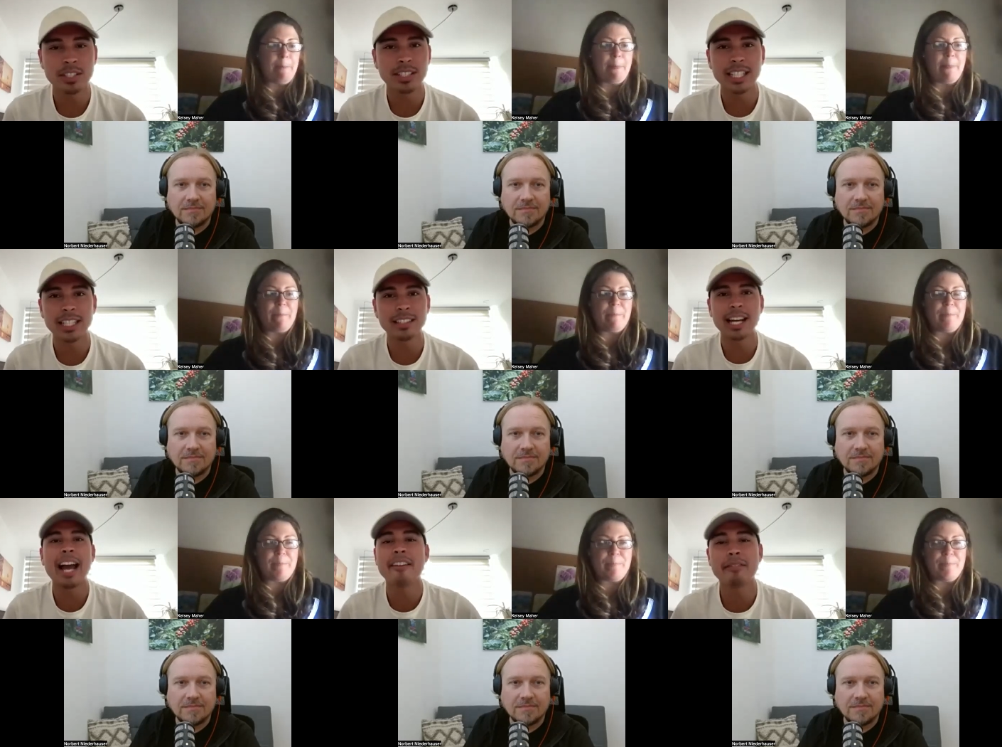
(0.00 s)
Speaker 1: just gonna i
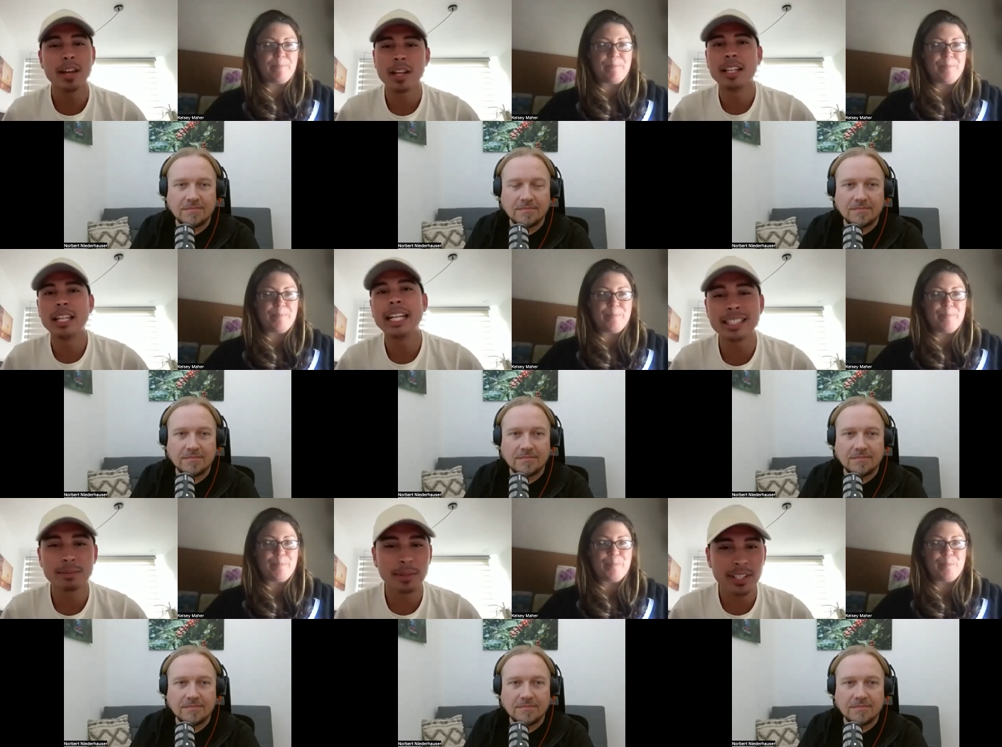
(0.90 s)
have nick's
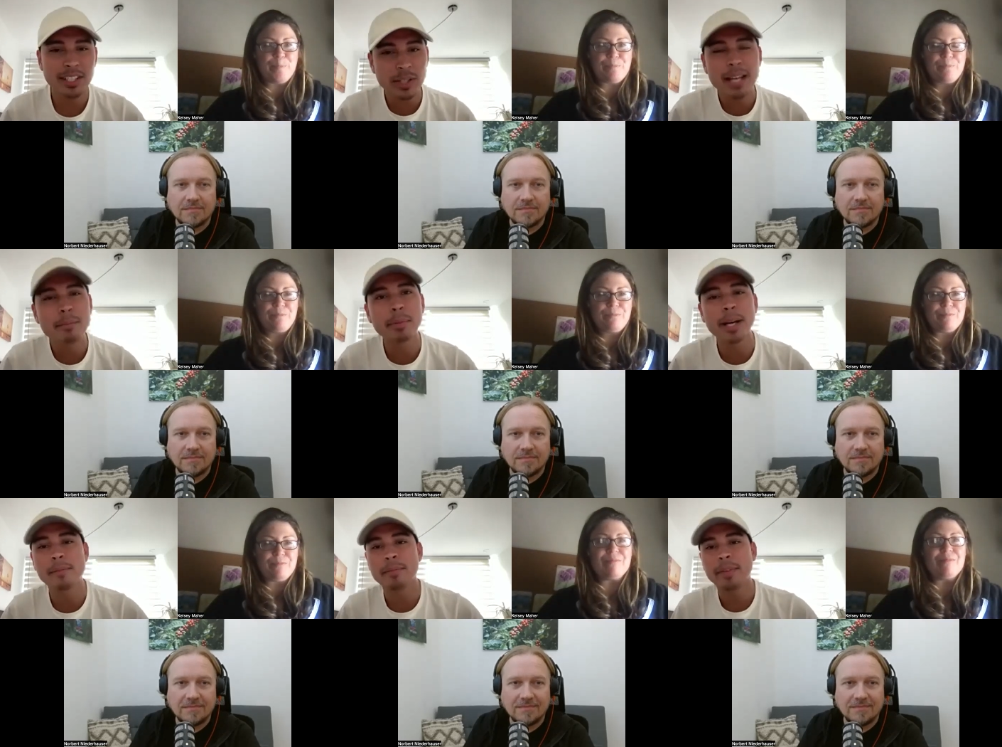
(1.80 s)
experience right
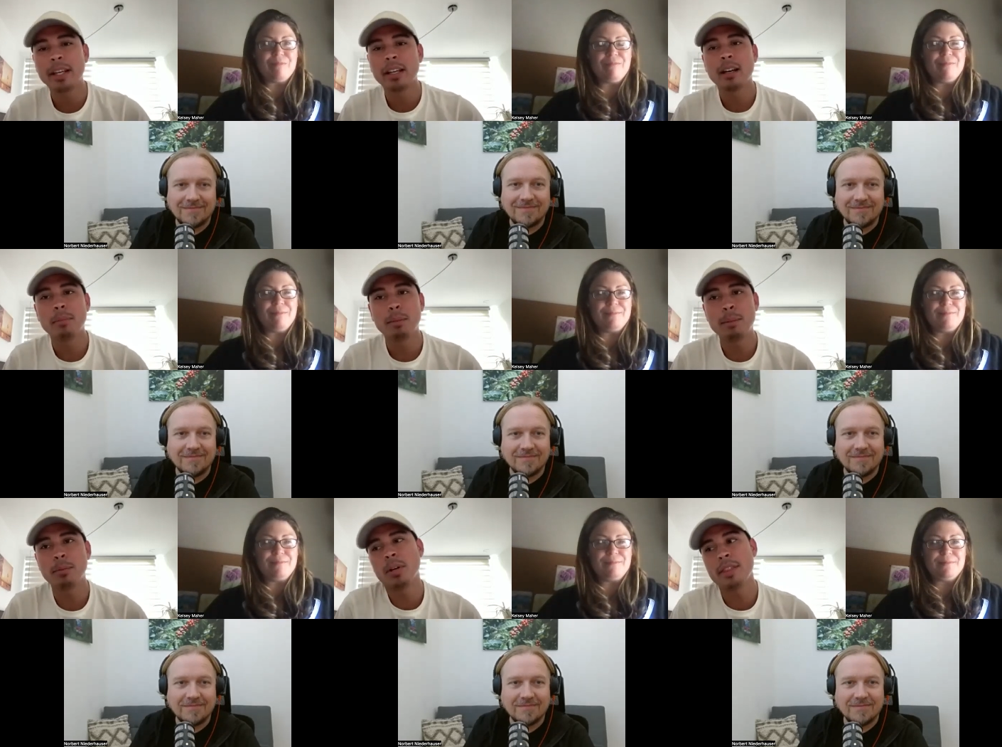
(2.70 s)
but but
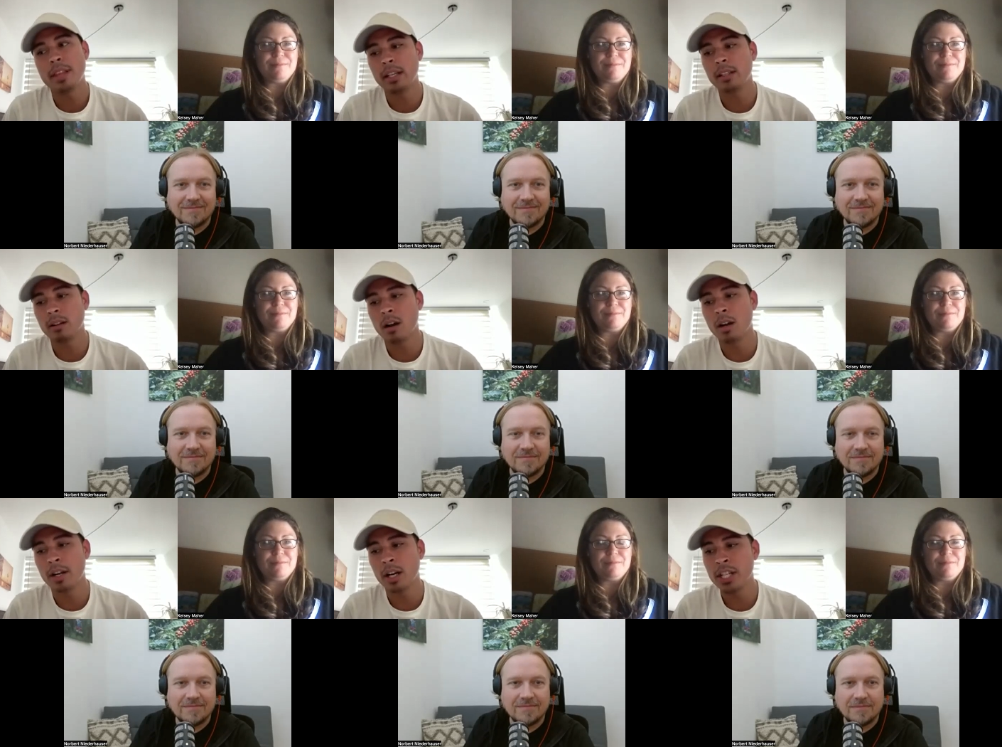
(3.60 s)
people i think
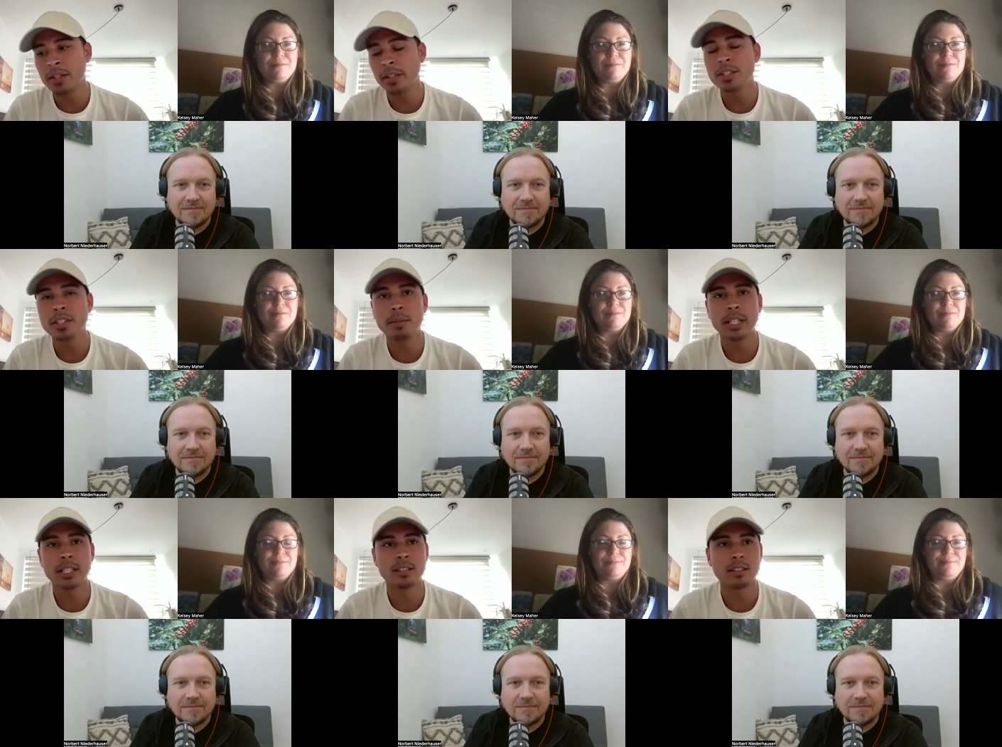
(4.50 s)
are are genuinely interested
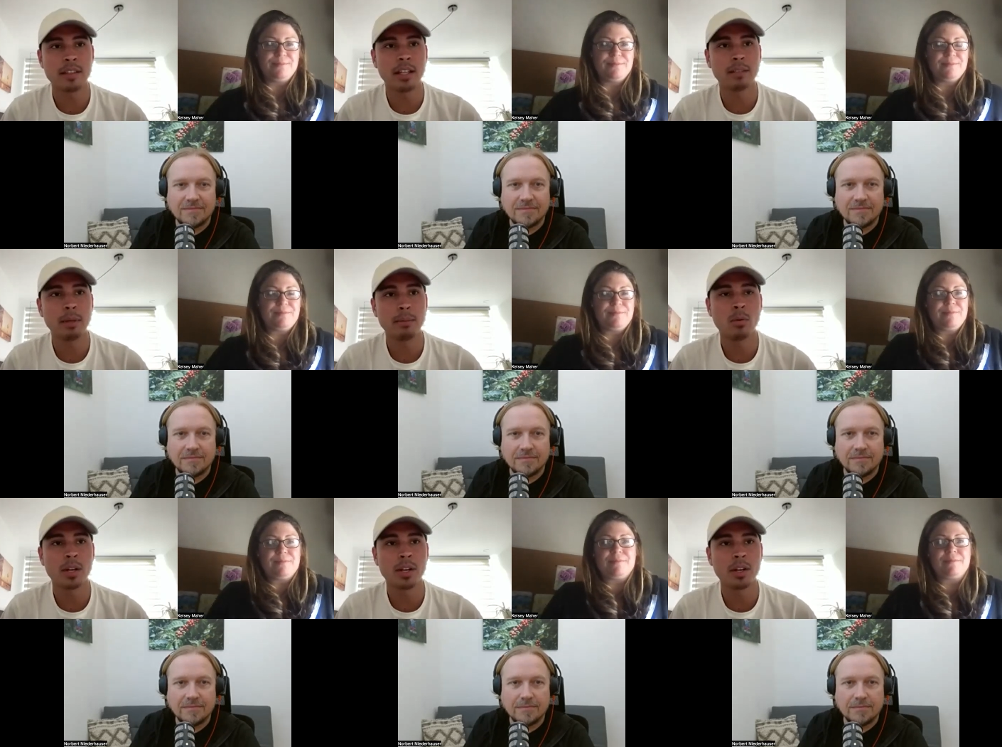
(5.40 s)
because i think people
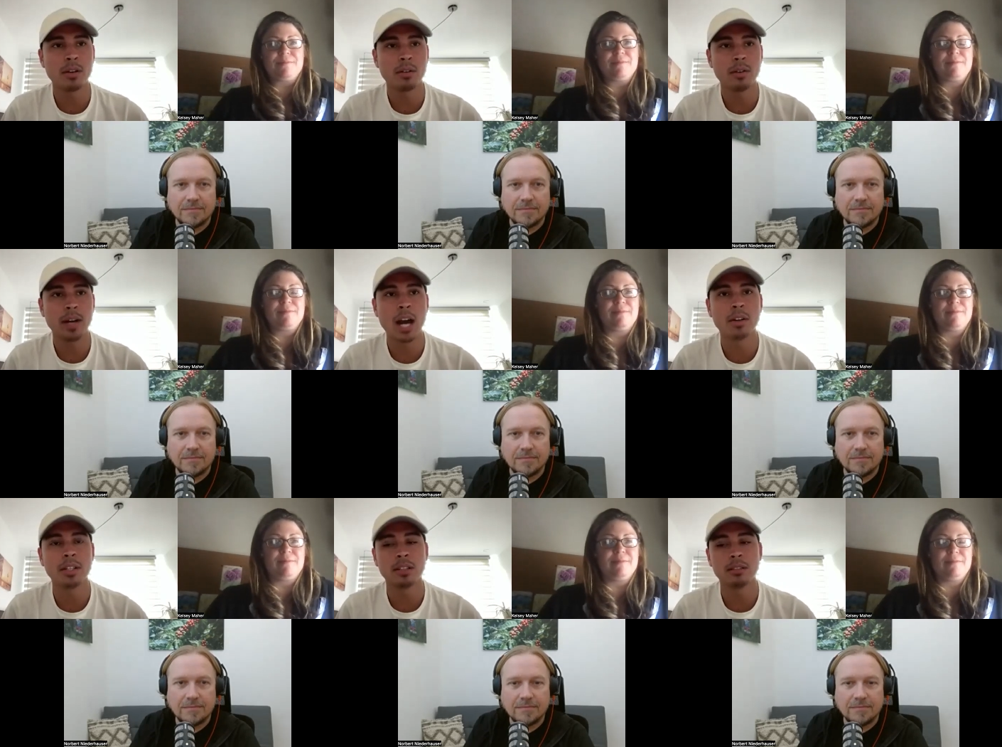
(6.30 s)
want to know how
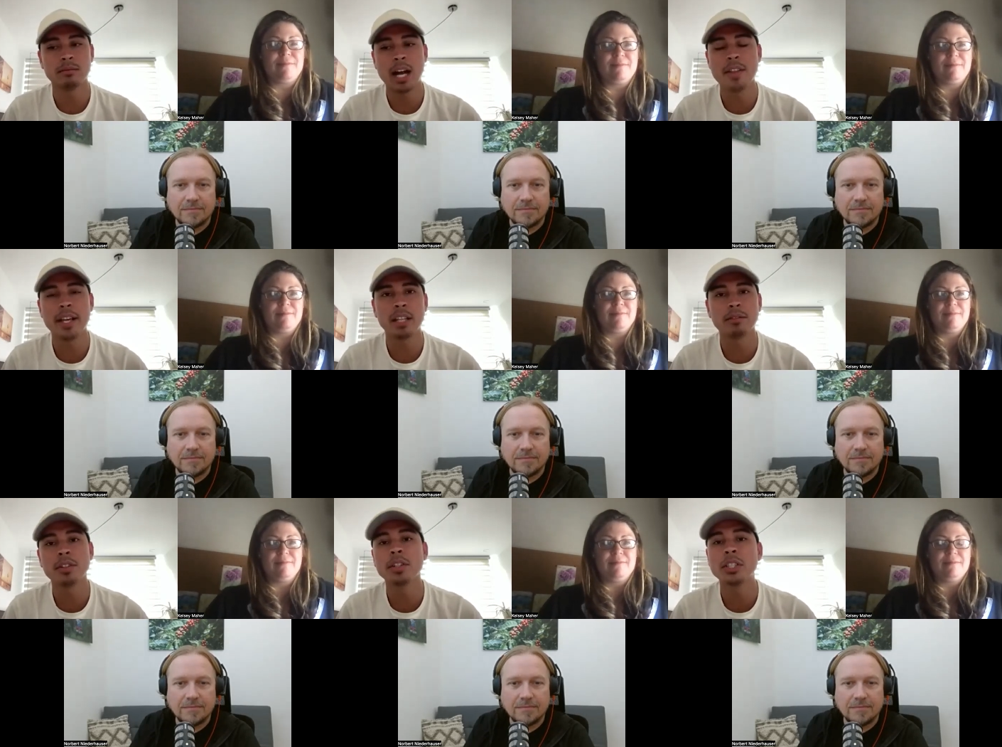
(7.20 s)
to how they can
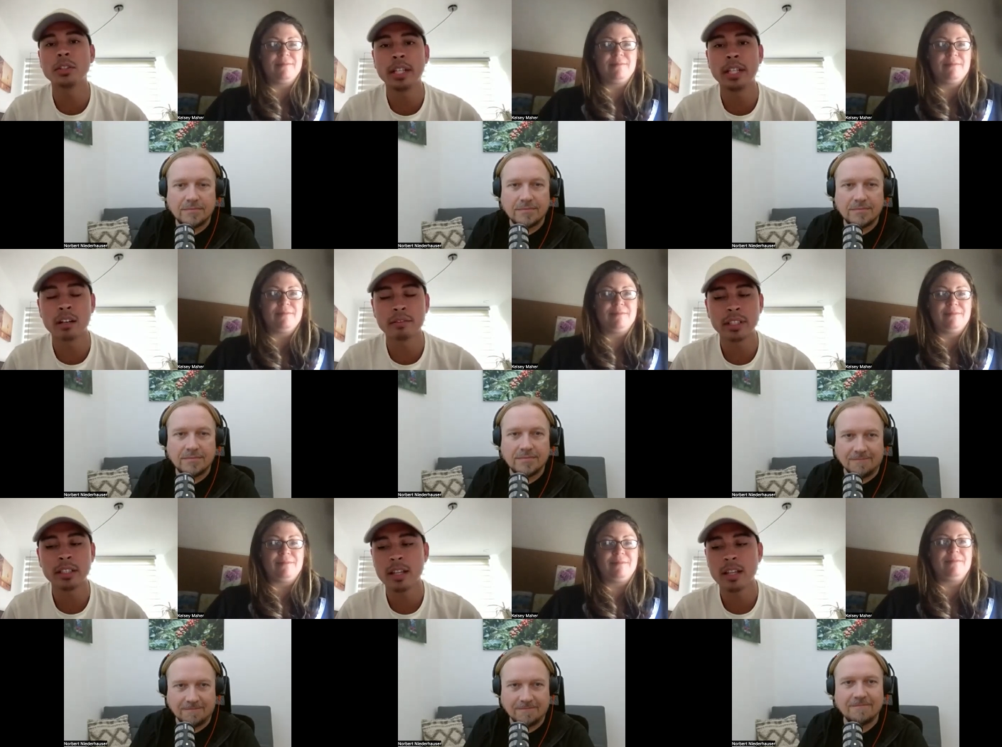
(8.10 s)
further their career in coffee